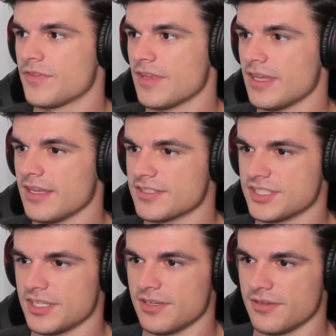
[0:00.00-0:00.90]
you
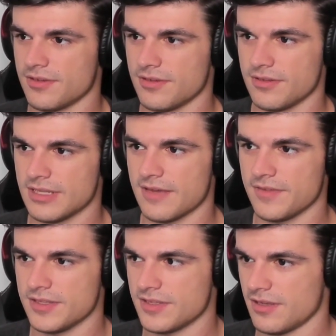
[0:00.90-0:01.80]
soon. Love
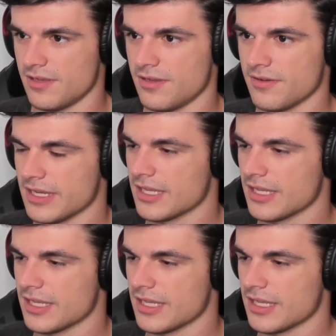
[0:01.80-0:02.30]
you too.